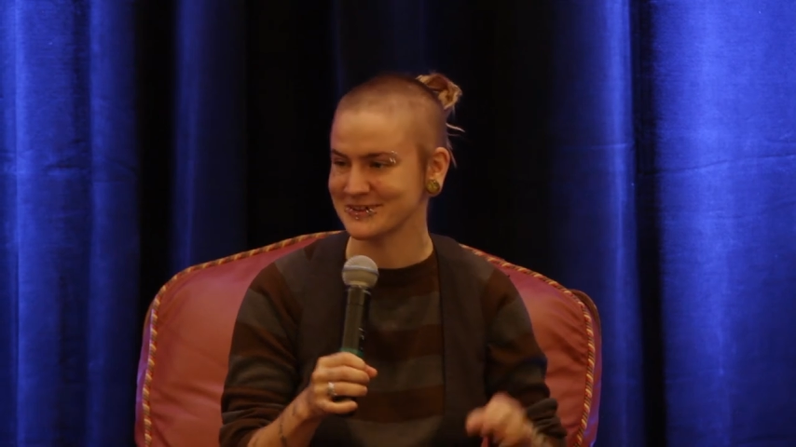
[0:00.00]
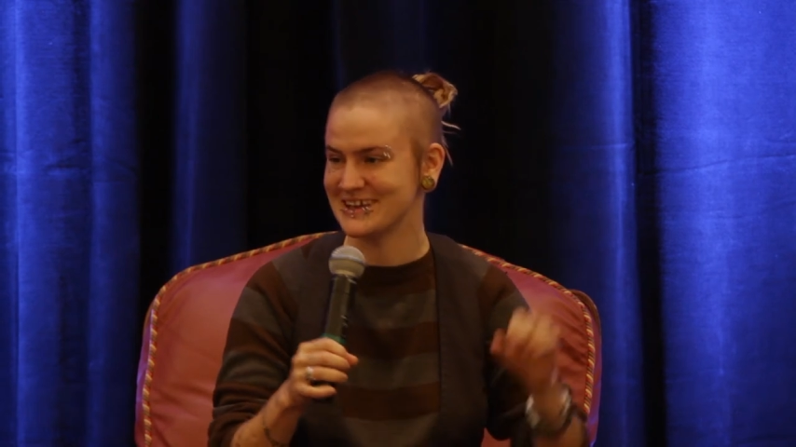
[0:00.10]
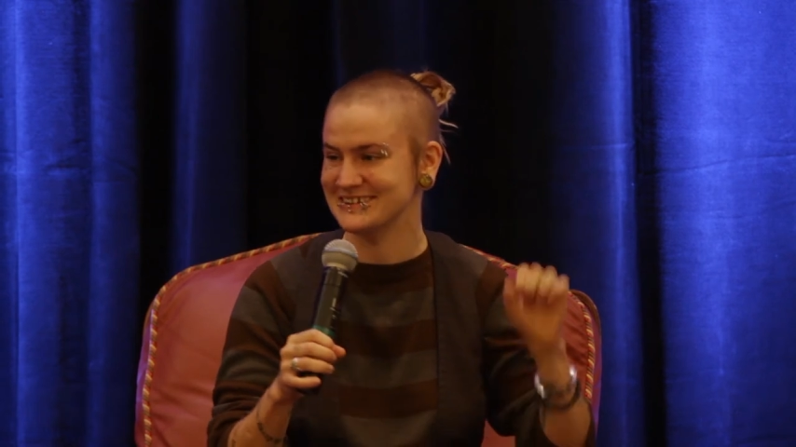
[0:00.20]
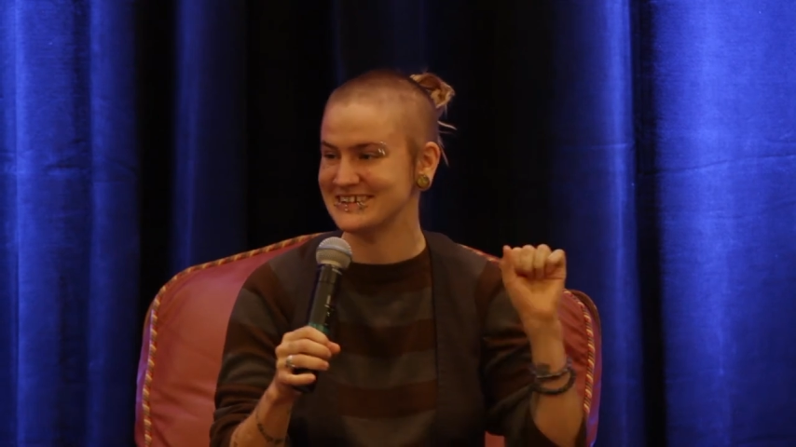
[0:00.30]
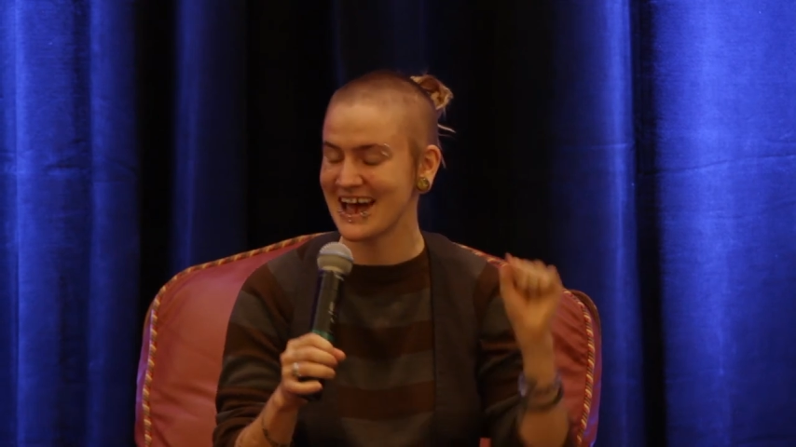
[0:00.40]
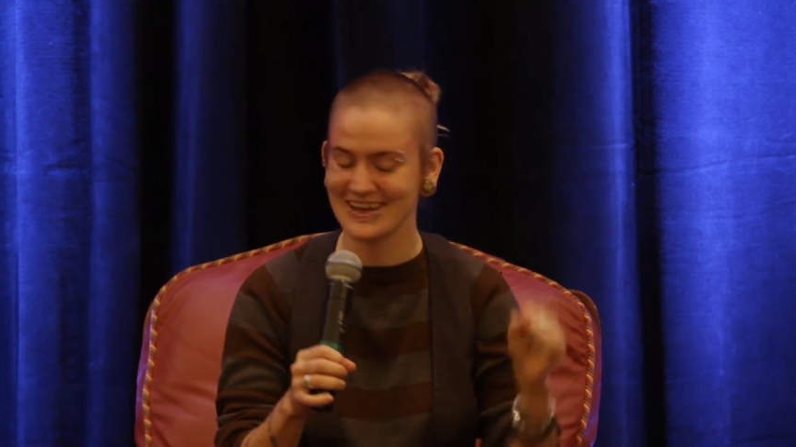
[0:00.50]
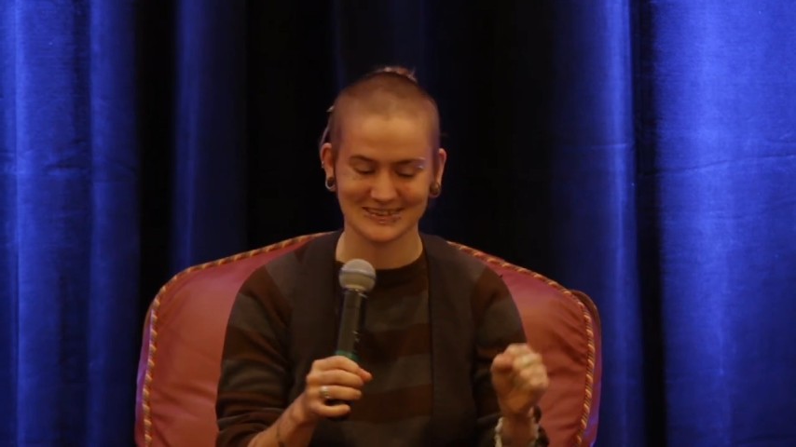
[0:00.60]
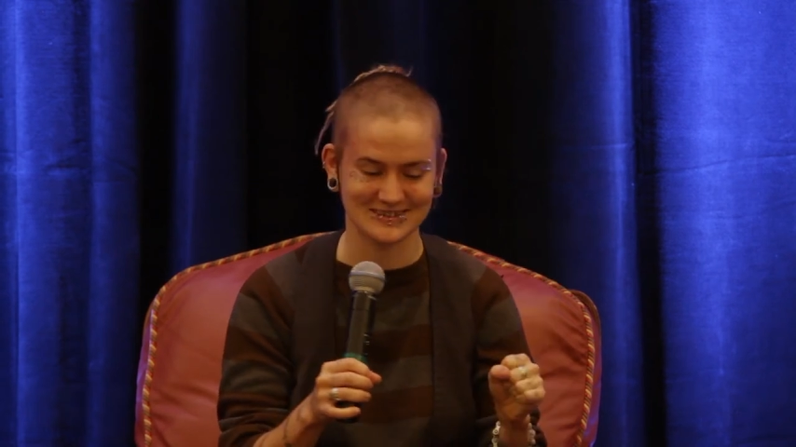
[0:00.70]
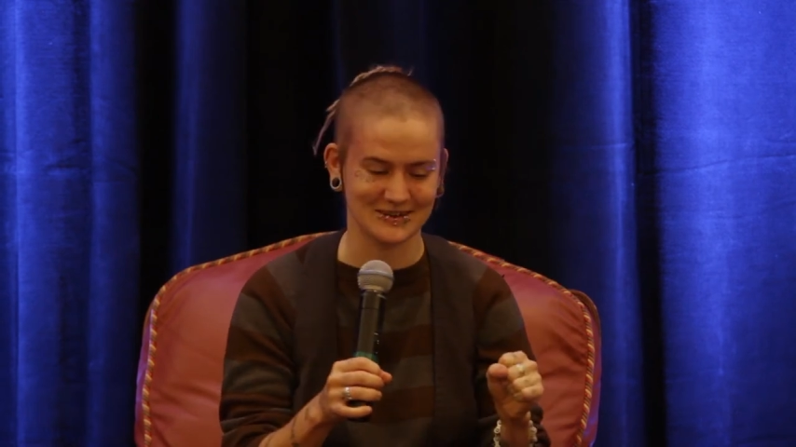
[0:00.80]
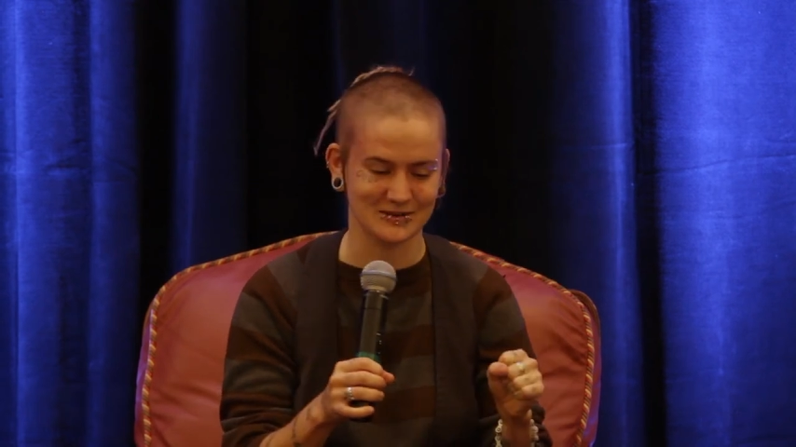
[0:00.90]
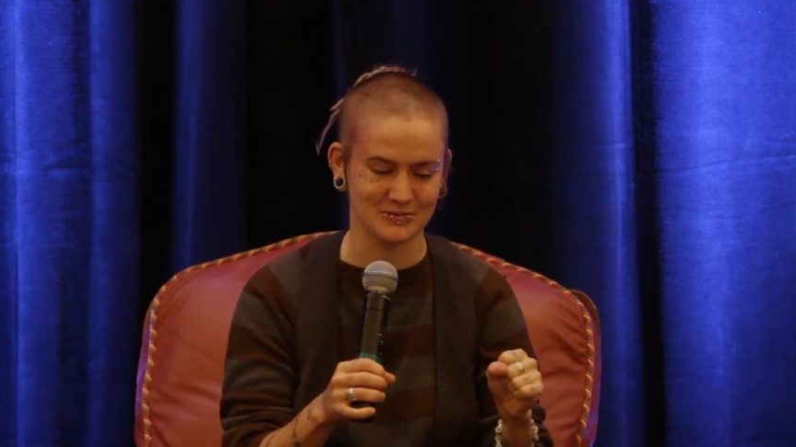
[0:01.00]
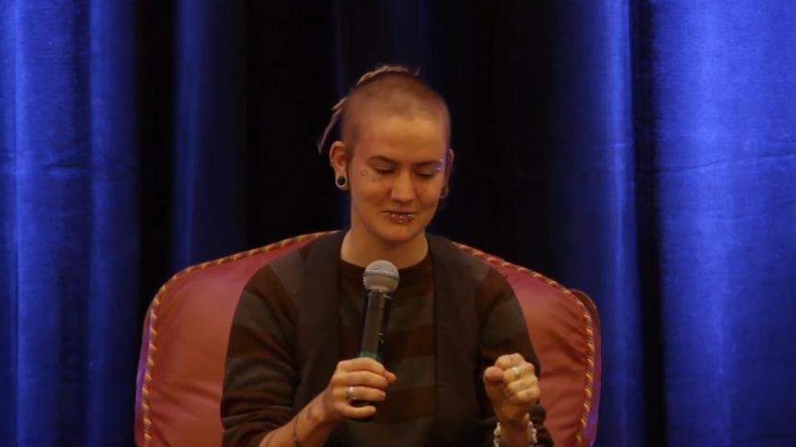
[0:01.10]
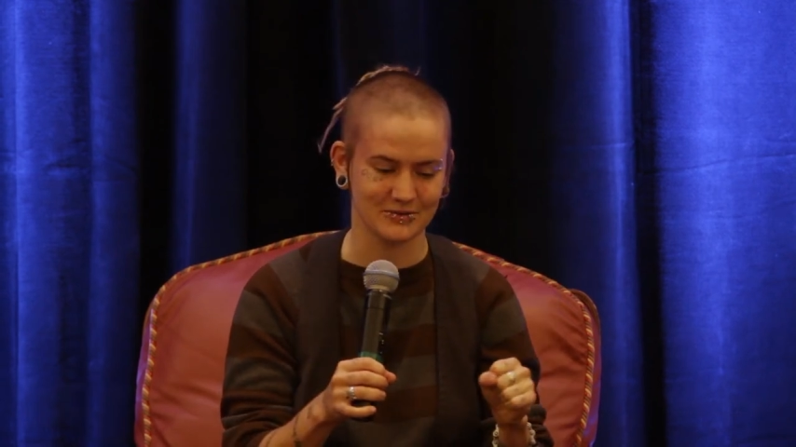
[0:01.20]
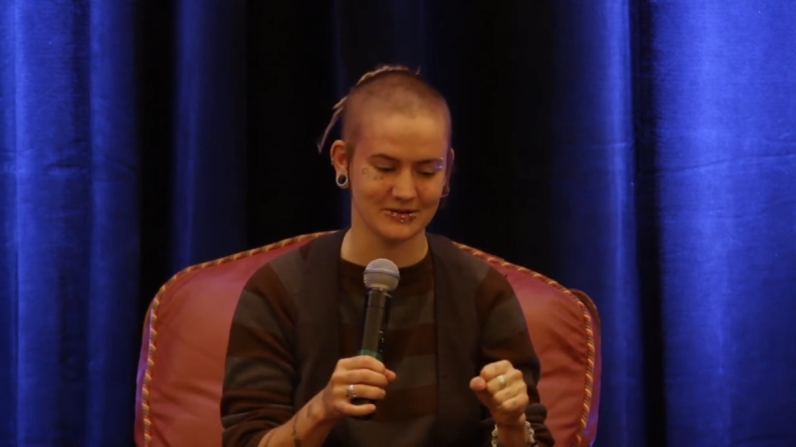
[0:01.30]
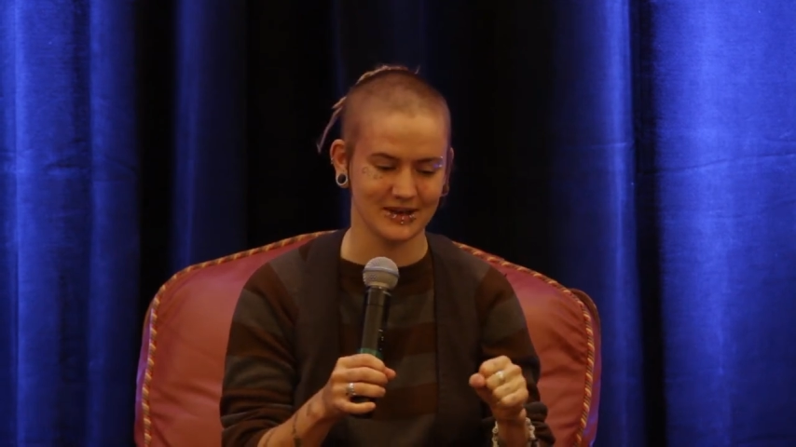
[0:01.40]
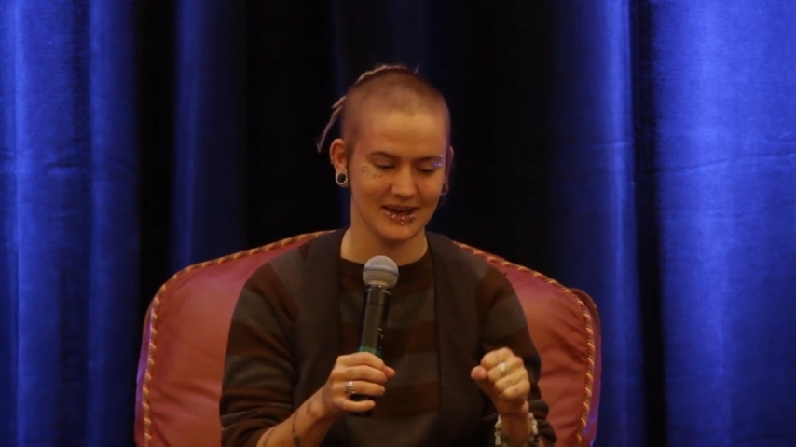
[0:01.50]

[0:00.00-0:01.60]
and talented young people